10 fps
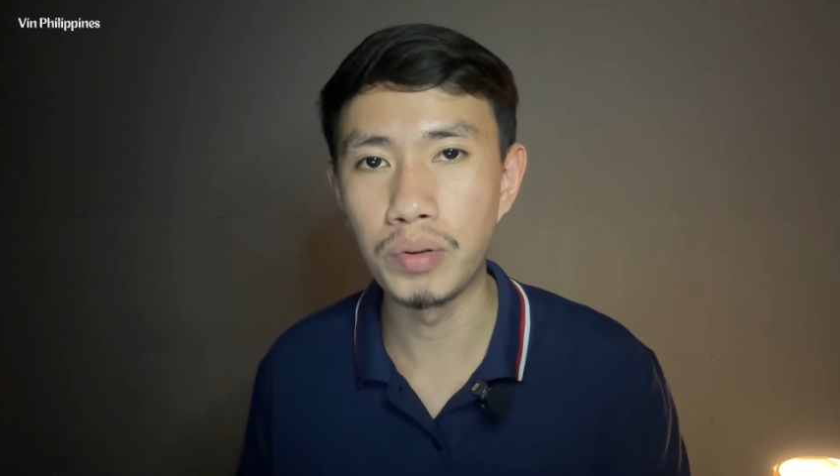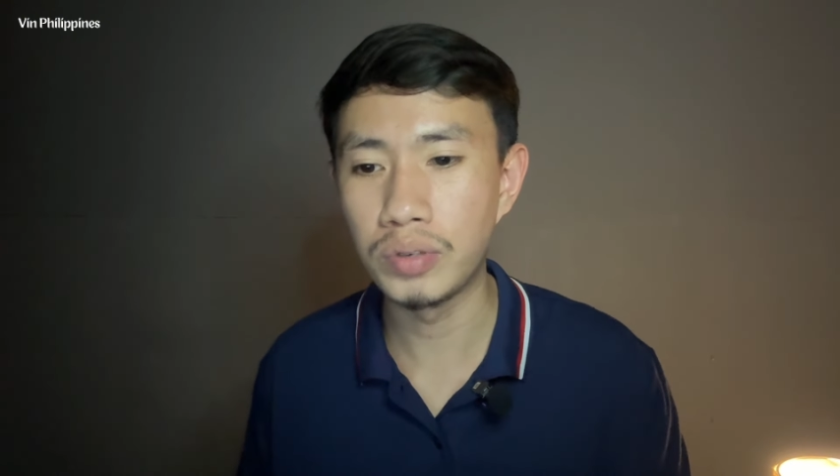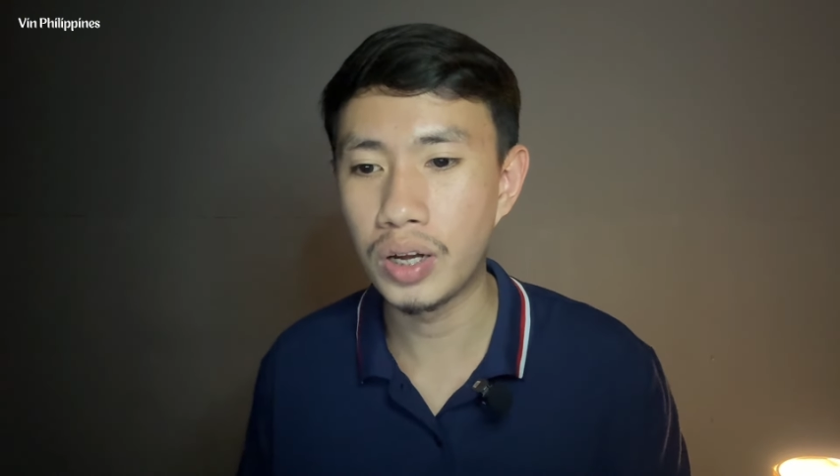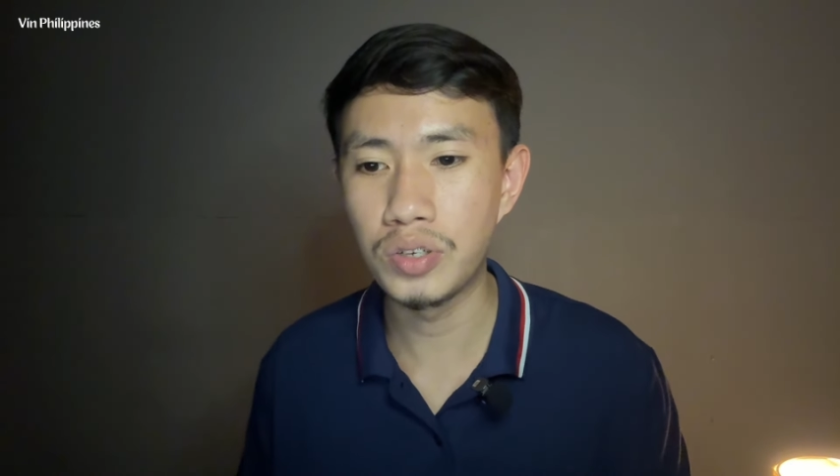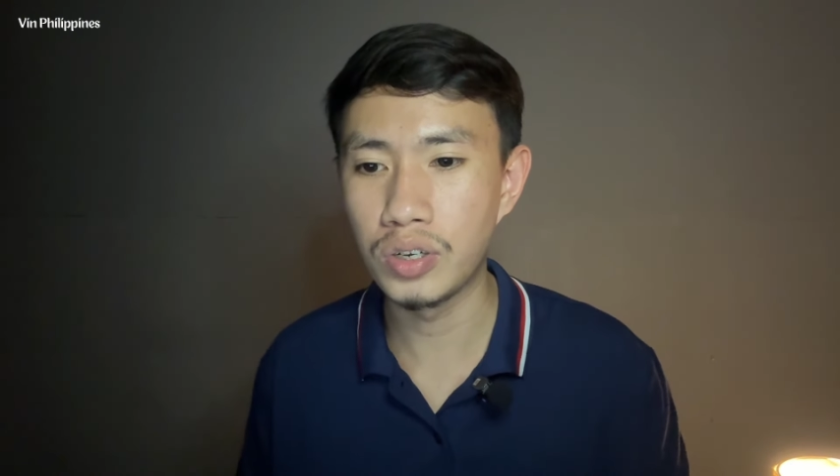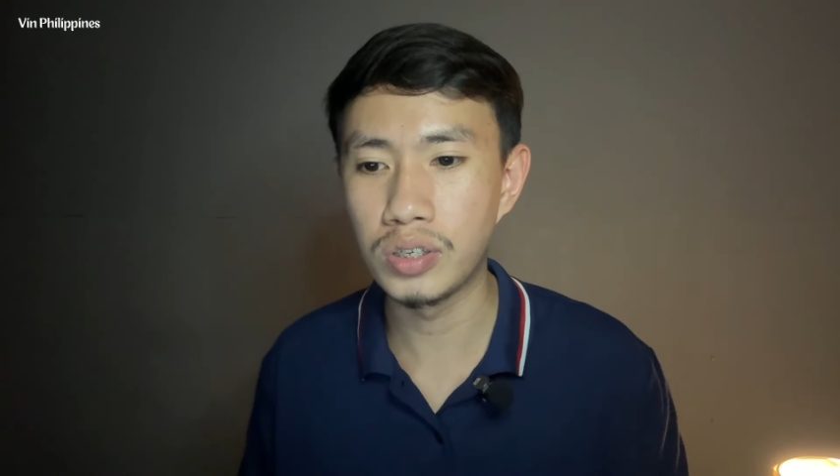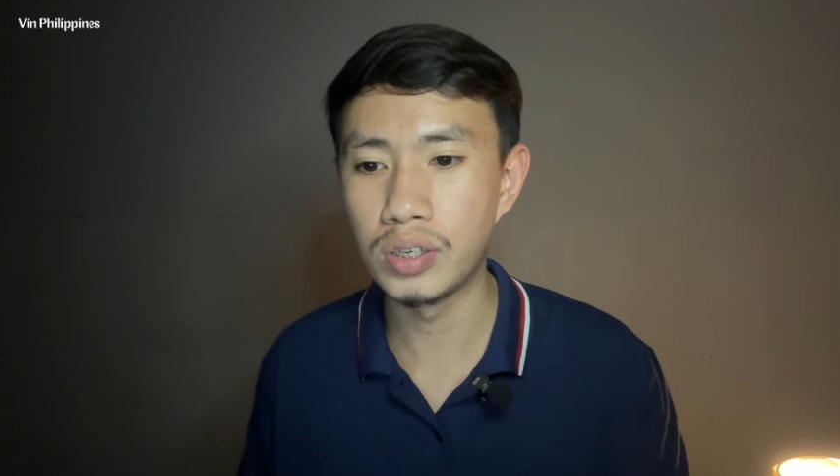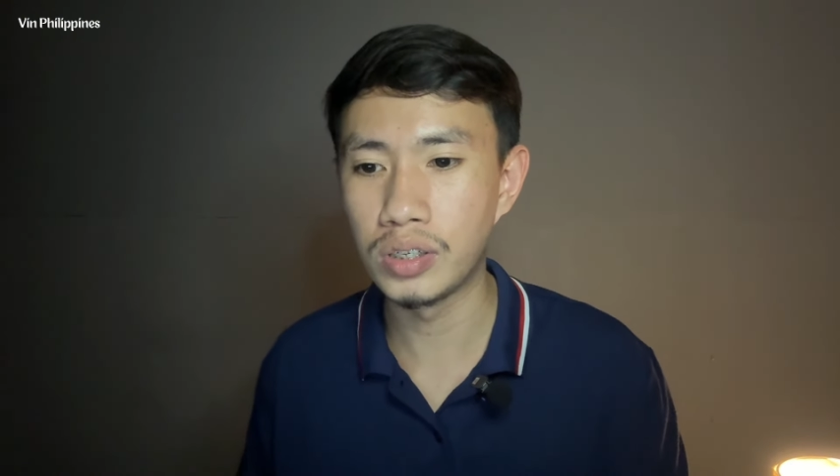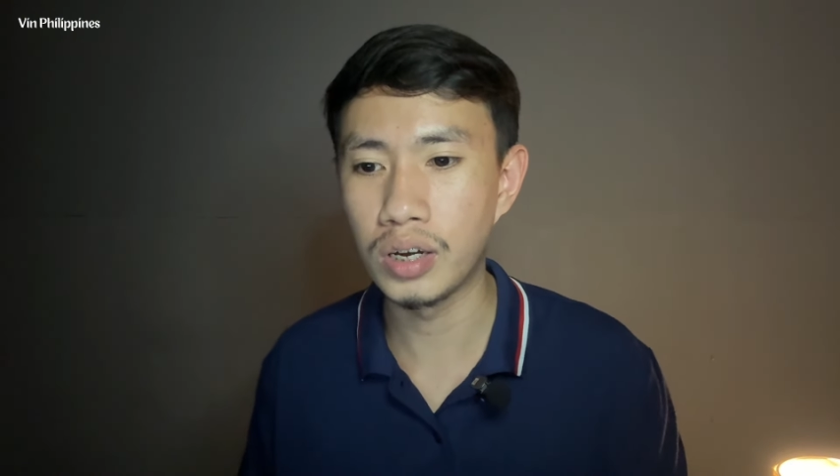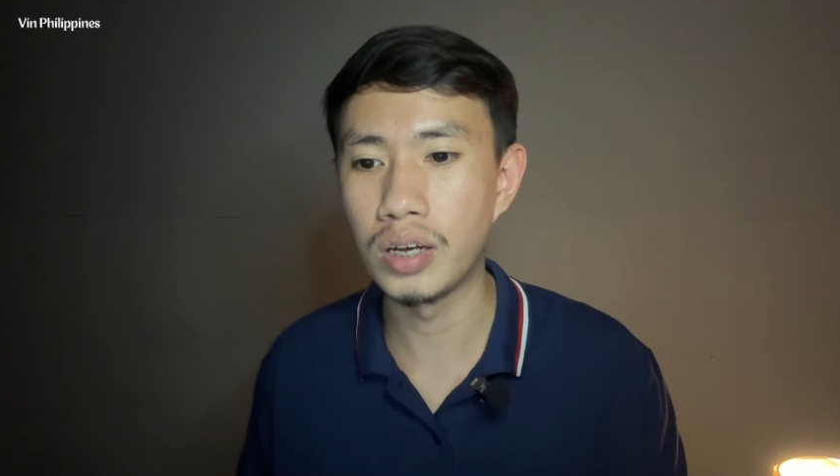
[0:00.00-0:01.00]
Not just
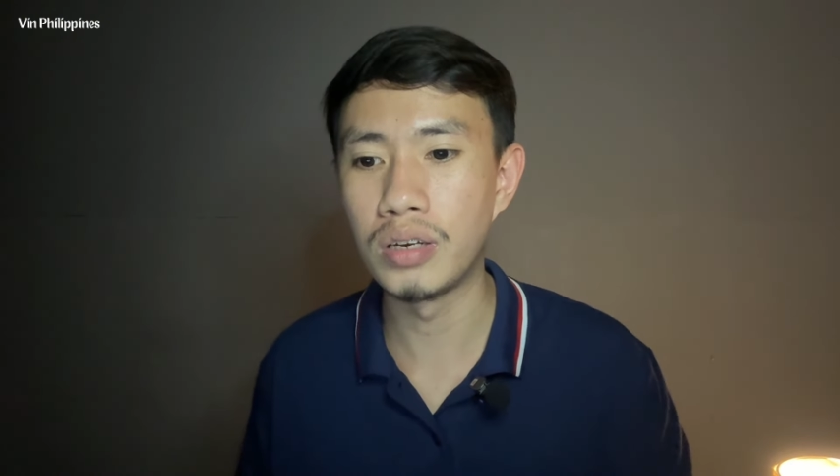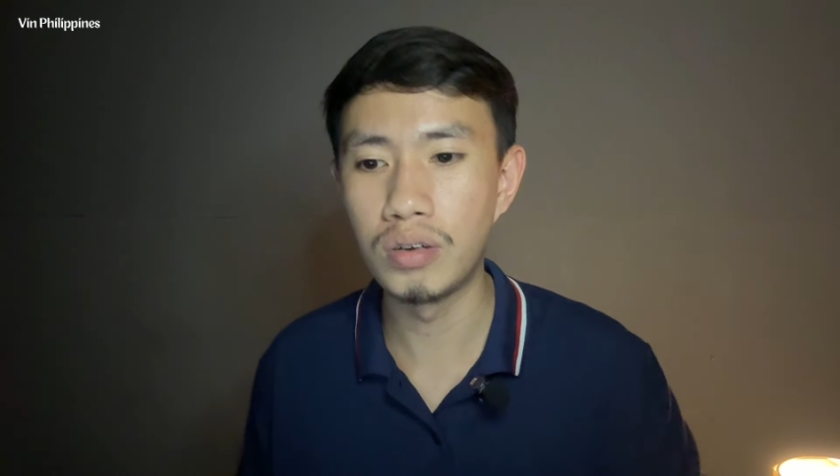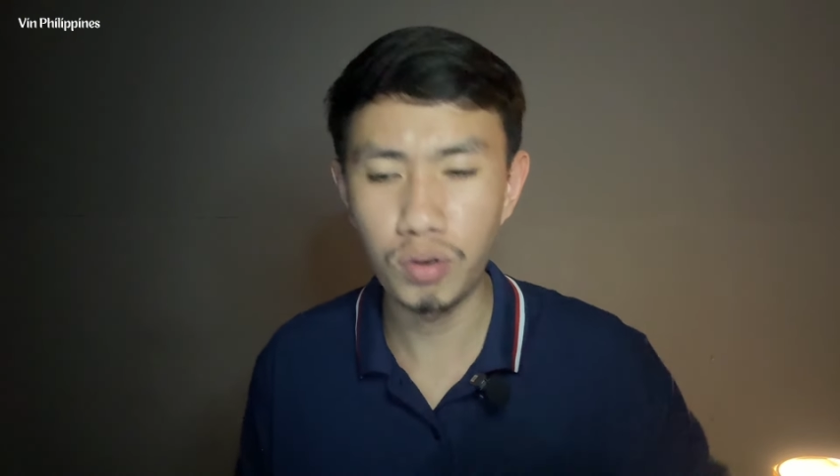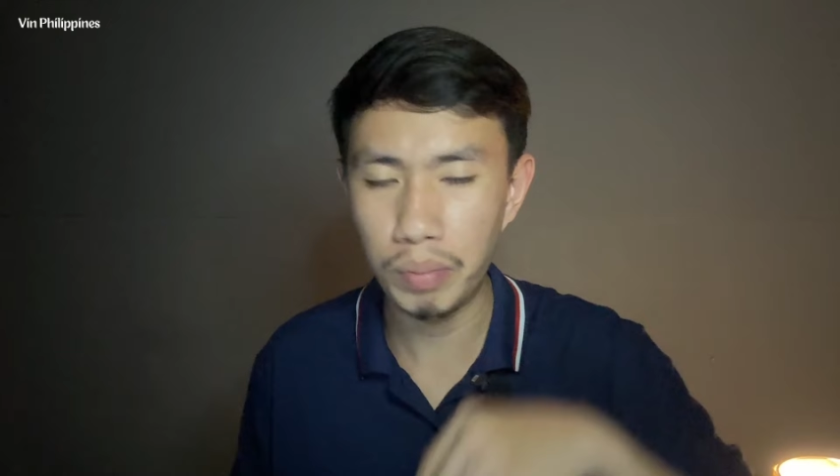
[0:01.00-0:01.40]
decide, okay,